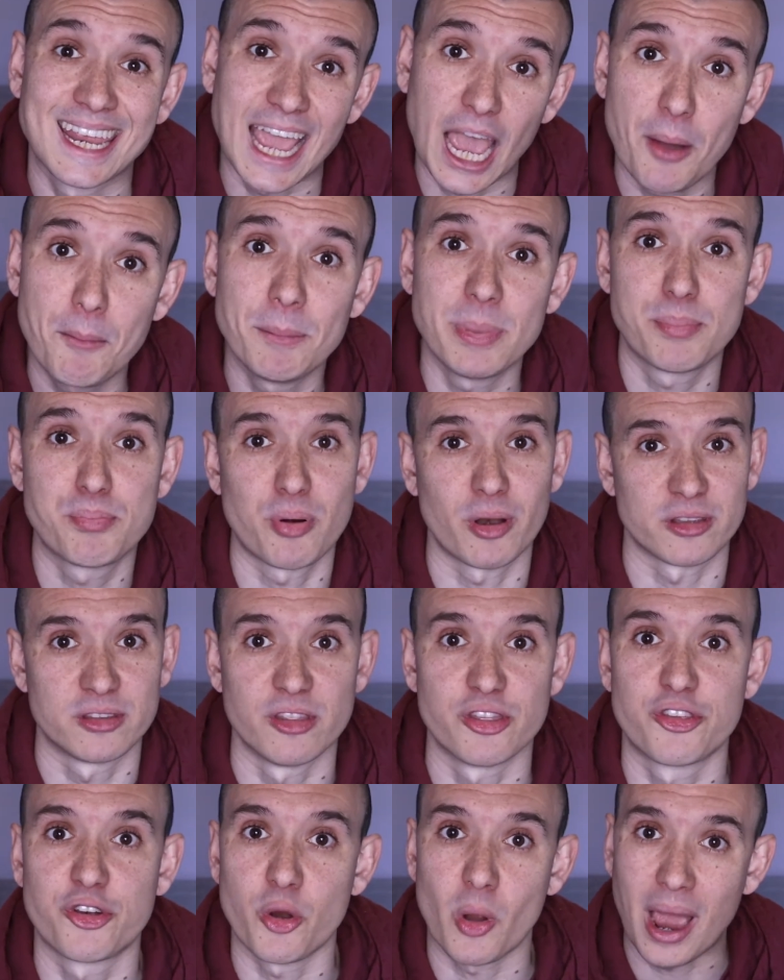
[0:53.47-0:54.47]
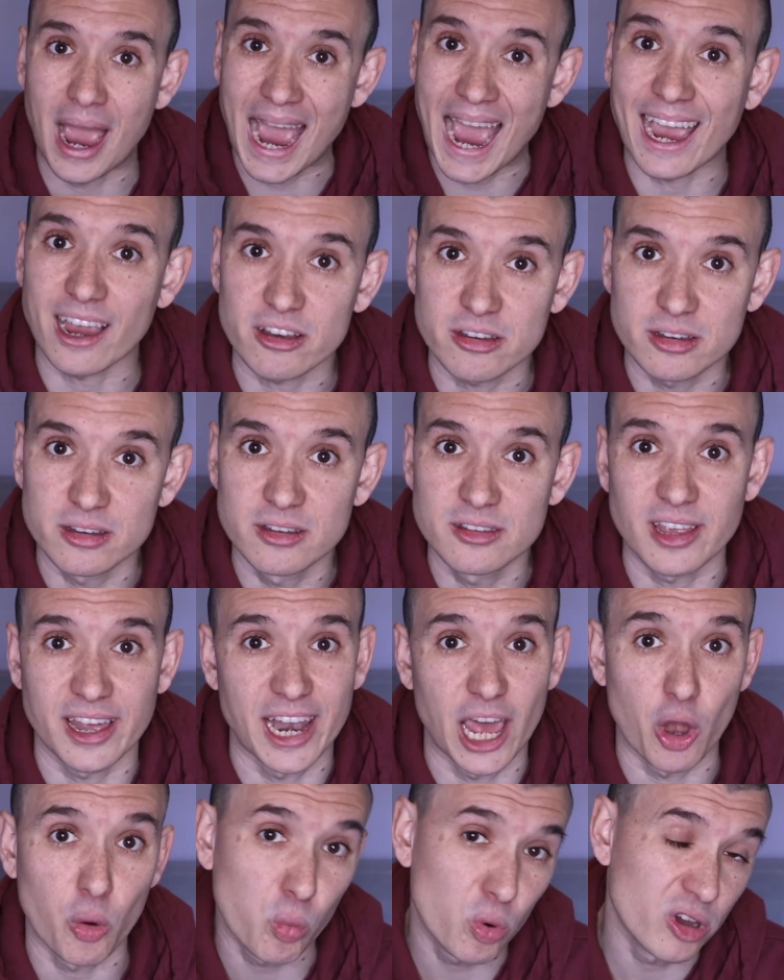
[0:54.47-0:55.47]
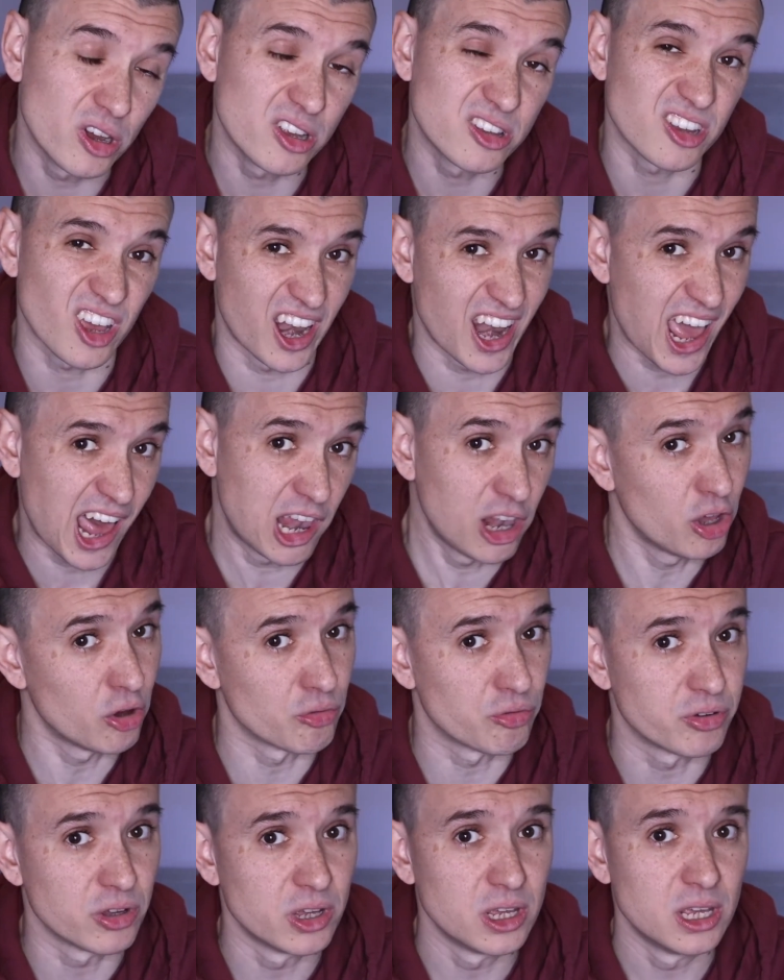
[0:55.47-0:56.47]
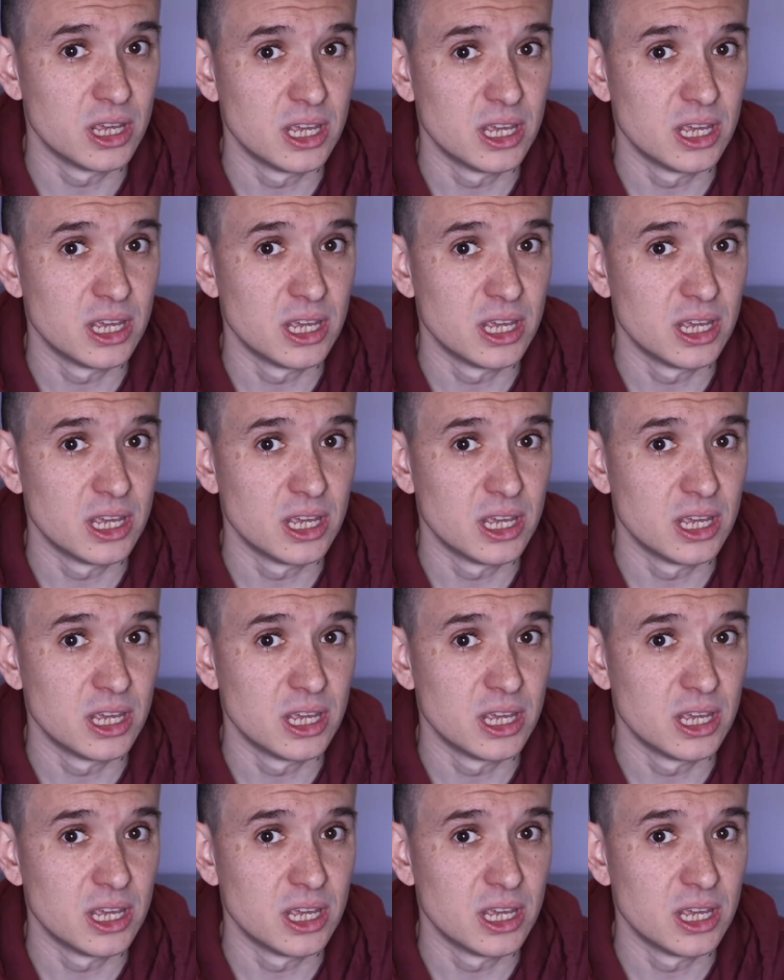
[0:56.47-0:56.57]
can be present through our actions and our words and our love.